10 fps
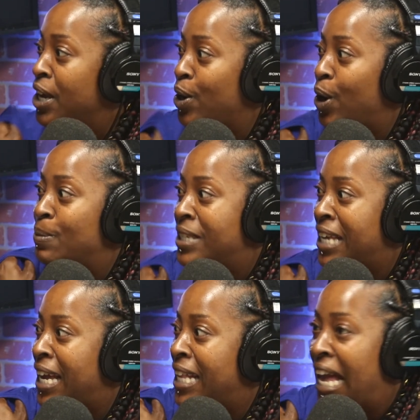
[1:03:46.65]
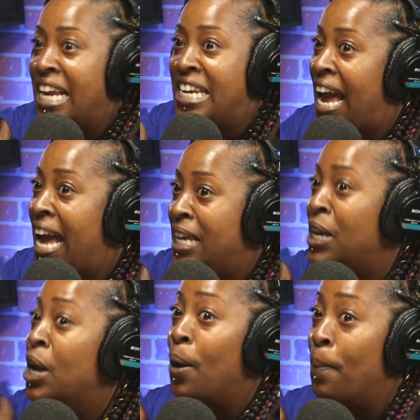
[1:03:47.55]
You know what I'm saying? They daddy
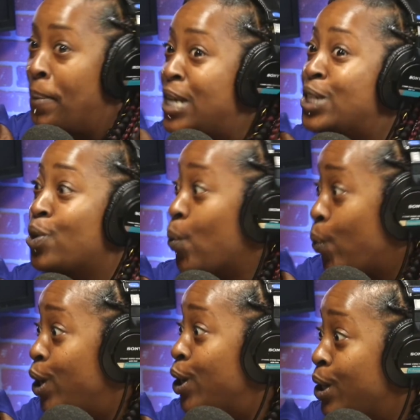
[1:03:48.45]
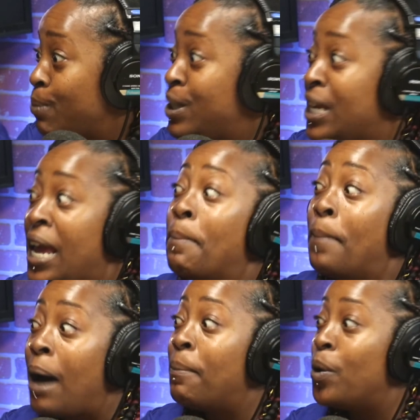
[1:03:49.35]
Mr. Williams and they
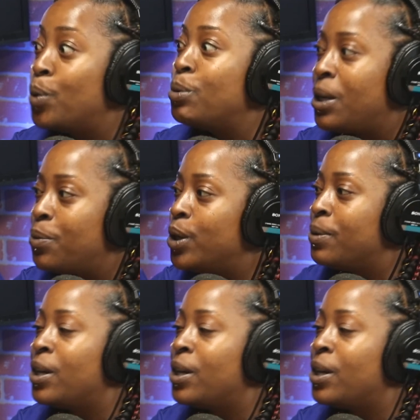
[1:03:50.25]
mama whoopty whoop.